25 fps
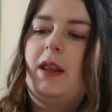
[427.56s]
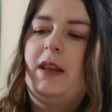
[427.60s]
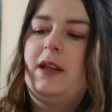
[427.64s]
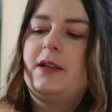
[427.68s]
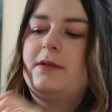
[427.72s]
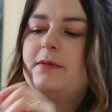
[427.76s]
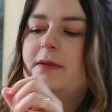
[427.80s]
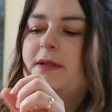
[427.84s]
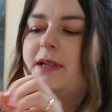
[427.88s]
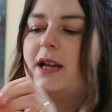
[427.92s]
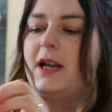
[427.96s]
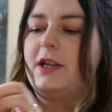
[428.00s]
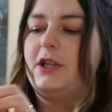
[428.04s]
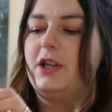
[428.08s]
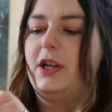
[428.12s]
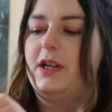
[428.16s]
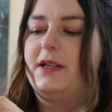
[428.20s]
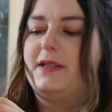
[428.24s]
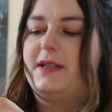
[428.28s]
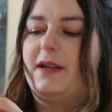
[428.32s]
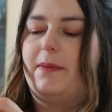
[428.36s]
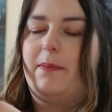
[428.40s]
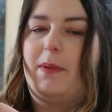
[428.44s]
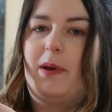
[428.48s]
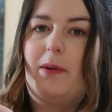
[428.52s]
And this one's actually
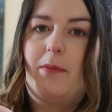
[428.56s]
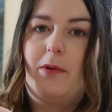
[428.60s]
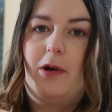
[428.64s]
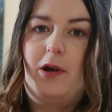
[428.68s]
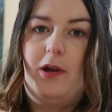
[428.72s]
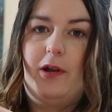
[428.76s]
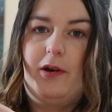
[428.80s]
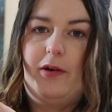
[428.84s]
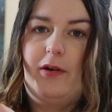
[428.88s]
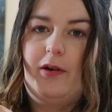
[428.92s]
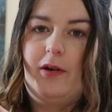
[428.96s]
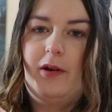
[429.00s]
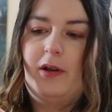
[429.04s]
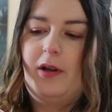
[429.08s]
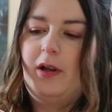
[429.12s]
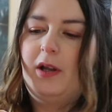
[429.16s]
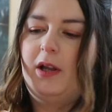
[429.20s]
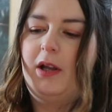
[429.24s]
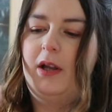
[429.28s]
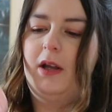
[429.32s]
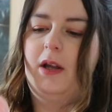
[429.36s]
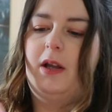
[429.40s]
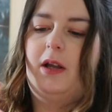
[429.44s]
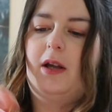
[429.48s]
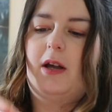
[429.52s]
a zippy one.
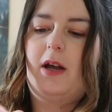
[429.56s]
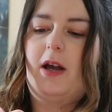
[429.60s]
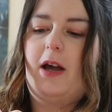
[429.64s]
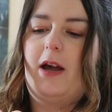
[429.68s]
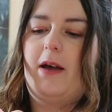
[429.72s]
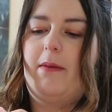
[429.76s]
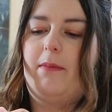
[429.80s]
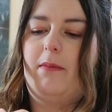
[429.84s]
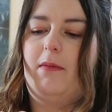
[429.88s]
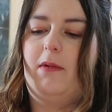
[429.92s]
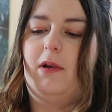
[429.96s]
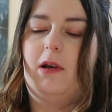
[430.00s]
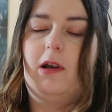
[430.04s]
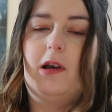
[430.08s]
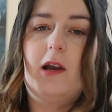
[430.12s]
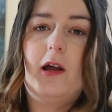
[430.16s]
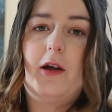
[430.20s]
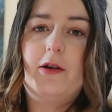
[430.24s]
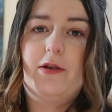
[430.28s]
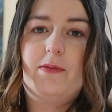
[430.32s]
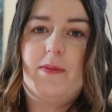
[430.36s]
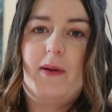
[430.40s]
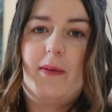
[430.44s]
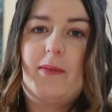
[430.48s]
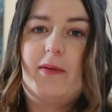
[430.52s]

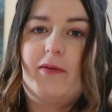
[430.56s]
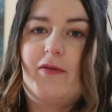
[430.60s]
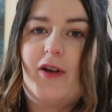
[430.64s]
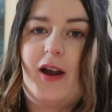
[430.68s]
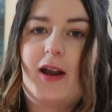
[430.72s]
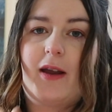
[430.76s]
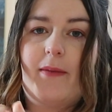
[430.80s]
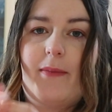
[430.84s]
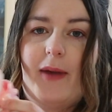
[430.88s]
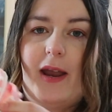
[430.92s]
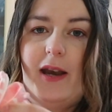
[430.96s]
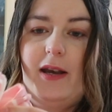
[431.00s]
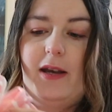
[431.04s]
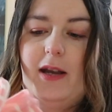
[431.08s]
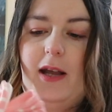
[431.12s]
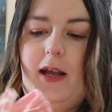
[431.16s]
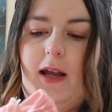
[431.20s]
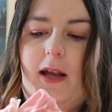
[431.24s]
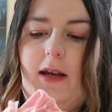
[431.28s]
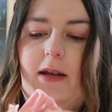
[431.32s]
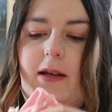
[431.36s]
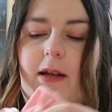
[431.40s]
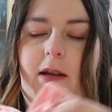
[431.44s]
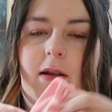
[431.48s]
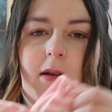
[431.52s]
Loads of people have
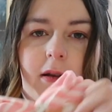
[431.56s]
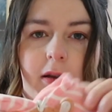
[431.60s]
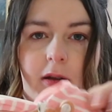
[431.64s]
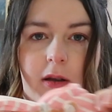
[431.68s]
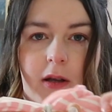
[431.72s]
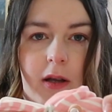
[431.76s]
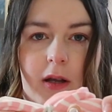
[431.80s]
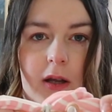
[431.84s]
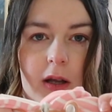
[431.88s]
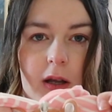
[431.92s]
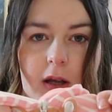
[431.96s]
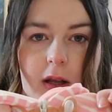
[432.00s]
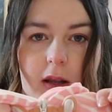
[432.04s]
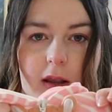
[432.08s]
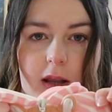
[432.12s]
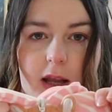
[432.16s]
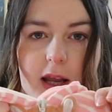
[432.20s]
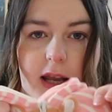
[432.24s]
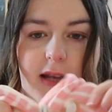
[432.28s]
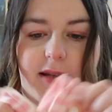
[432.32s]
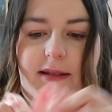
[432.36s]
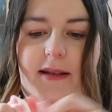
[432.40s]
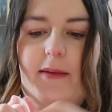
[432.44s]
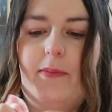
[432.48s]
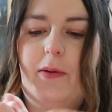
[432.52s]
recommended
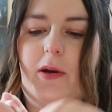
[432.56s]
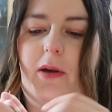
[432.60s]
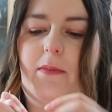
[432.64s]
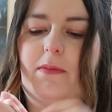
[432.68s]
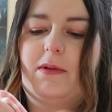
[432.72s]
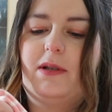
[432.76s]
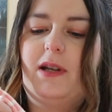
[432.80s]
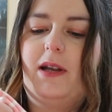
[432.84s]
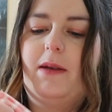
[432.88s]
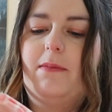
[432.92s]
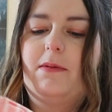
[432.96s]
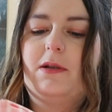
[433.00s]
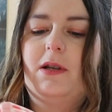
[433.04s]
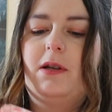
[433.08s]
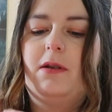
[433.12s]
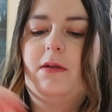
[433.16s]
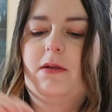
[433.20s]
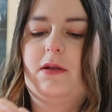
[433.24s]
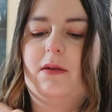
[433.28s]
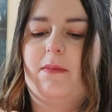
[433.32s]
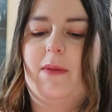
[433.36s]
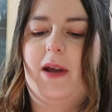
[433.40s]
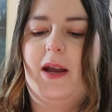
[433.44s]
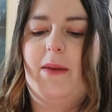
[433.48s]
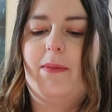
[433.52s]
the zip up sleep
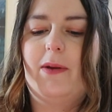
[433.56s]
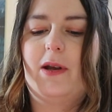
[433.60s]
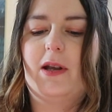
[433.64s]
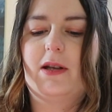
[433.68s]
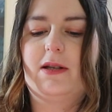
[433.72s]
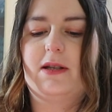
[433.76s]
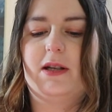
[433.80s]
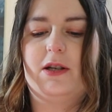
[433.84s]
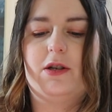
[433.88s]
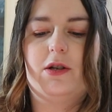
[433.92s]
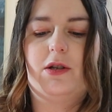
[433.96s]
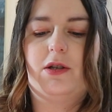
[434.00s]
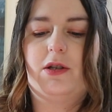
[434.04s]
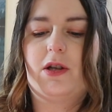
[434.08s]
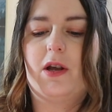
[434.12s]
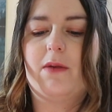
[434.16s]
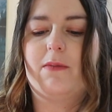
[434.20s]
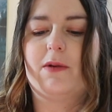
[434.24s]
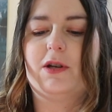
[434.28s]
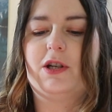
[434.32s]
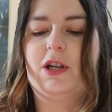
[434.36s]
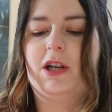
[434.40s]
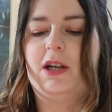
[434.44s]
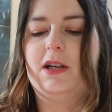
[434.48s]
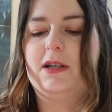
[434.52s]
suits to me because they're just so
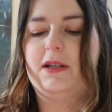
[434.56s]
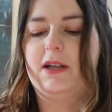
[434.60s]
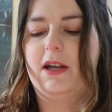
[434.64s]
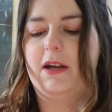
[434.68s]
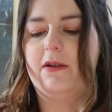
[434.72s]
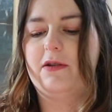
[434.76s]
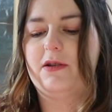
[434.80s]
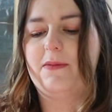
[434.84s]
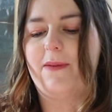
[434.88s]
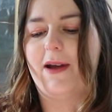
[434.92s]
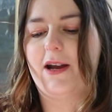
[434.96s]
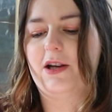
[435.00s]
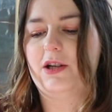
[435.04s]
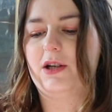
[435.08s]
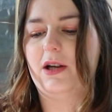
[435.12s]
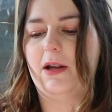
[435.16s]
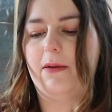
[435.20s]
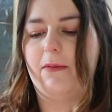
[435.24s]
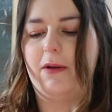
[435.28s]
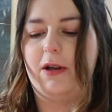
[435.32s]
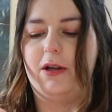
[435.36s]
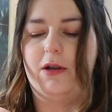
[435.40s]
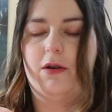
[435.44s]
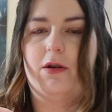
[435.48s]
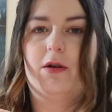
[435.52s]
much easier,
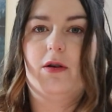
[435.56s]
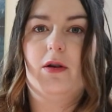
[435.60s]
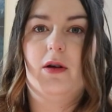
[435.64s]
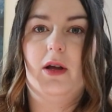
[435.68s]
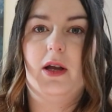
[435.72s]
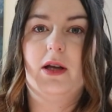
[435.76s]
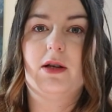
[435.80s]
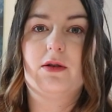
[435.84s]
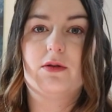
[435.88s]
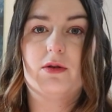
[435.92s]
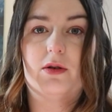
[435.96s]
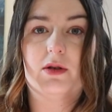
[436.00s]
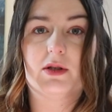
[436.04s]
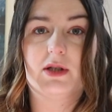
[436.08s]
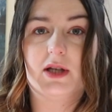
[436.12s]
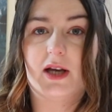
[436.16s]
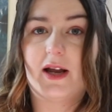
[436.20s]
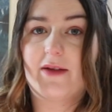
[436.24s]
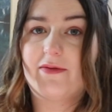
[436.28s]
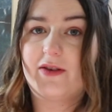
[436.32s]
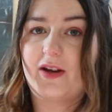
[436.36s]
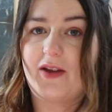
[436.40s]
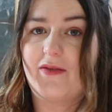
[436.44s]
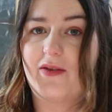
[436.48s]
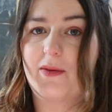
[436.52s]
especially when you're exhausted
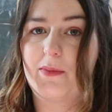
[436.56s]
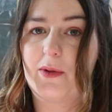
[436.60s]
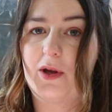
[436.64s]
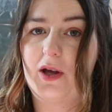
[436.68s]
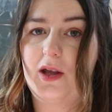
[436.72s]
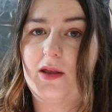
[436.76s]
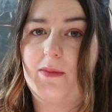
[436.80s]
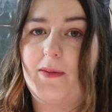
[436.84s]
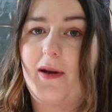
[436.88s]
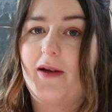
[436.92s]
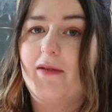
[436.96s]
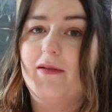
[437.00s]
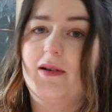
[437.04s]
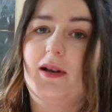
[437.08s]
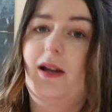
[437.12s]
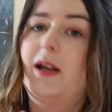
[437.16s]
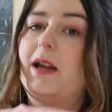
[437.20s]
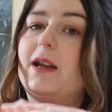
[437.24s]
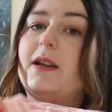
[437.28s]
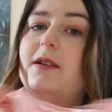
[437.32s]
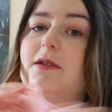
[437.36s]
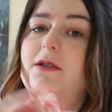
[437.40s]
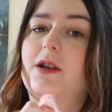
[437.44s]
after giving birth apparently.